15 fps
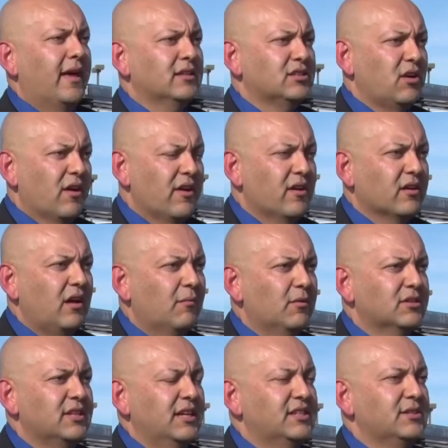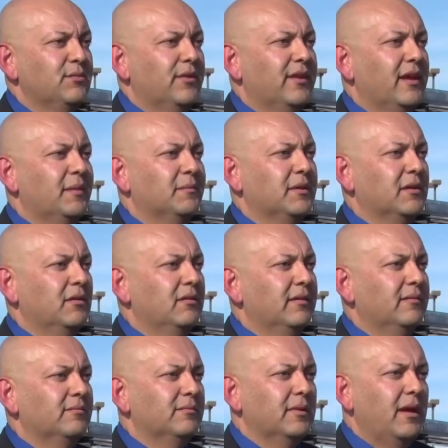started a conversation with him. You know,
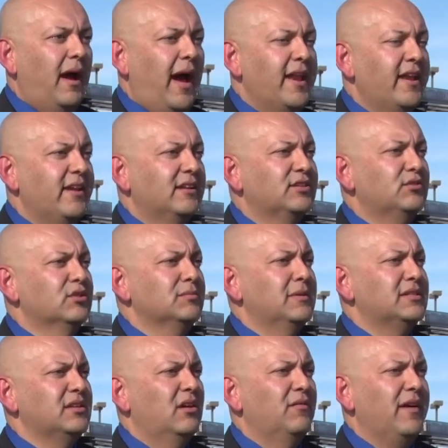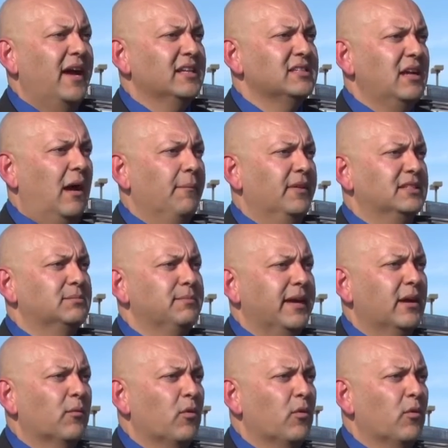I didn't introduce myself as I'm this big